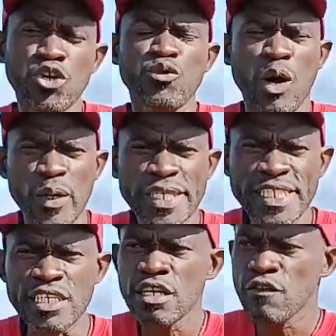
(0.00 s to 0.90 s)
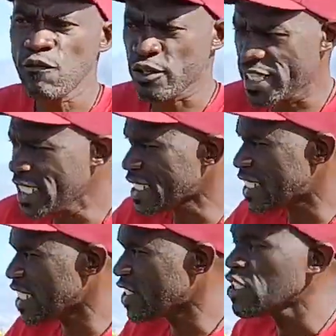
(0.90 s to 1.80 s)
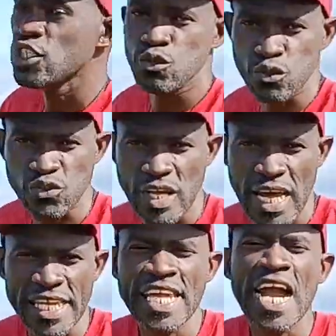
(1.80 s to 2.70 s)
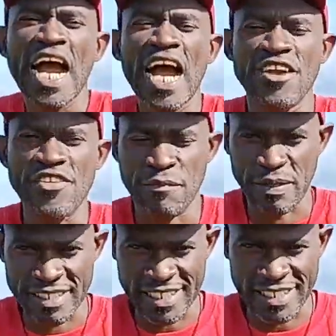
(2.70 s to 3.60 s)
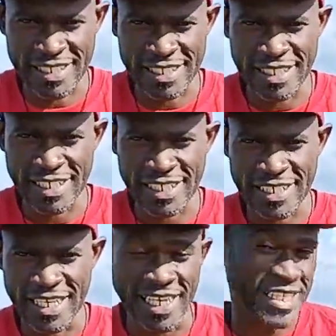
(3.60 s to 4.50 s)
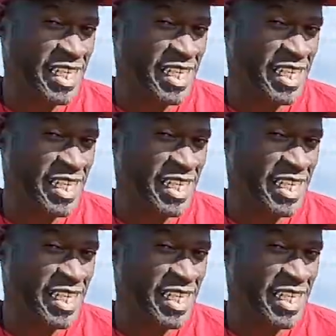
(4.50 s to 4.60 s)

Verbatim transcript: You are waiting for these things to dry 100%. And